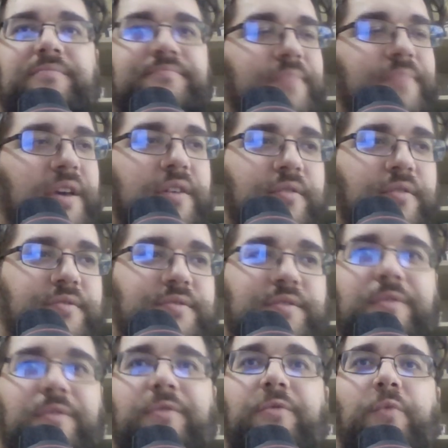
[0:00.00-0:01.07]
because
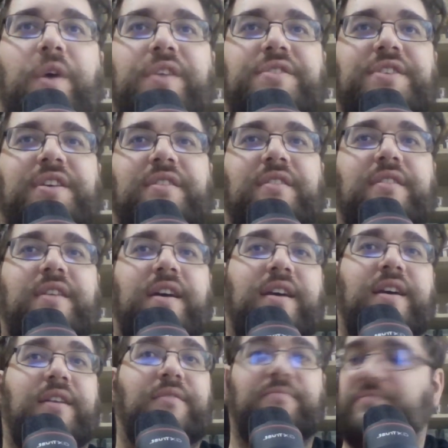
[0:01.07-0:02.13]
on one sheet
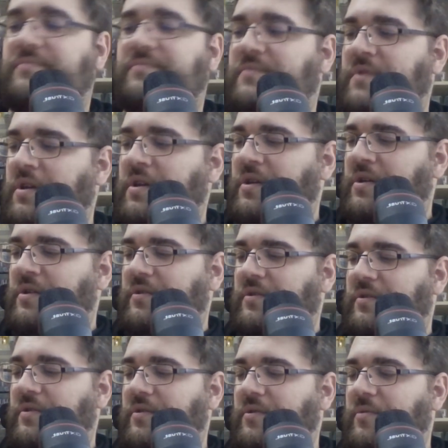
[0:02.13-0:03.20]
they
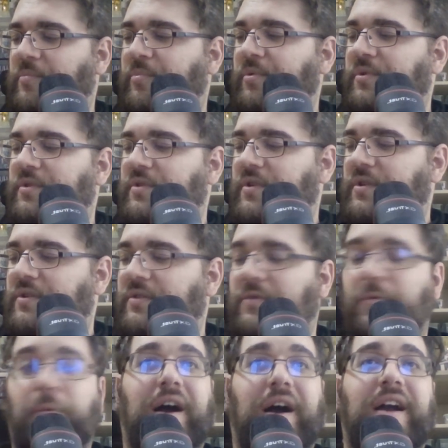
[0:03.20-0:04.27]
put
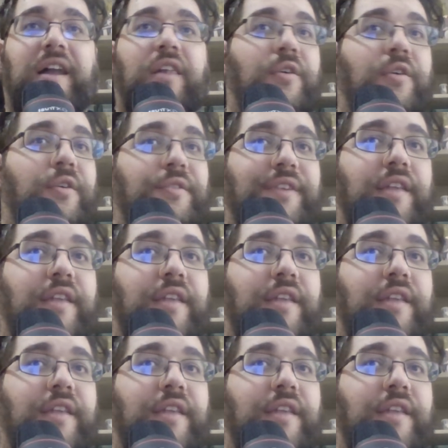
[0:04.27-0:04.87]
one color on